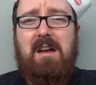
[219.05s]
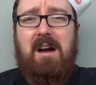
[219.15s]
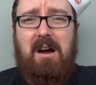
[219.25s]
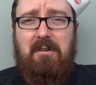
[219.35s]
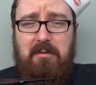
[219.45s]

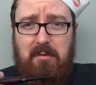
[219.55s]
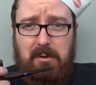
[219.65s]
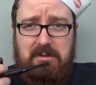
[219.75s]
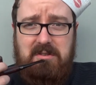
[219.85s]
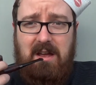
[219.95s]
I've read other
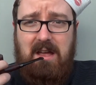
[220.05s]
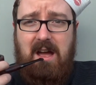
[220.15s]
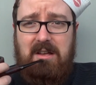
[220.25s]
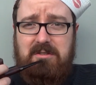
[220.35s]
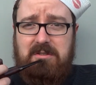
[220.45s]
places that it
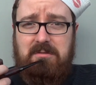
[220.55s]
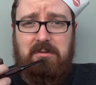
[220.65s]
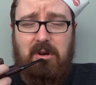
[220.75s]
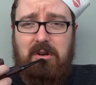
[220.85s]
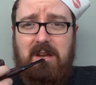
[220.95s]
has
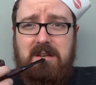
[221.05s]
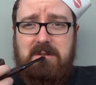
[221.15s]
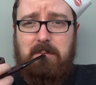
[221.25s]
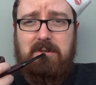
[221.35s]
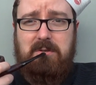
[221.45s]
no
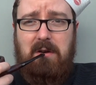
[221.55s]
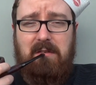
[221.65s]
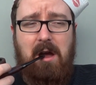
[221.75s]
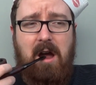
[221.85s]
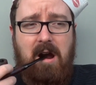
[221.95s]
casein whatsoever.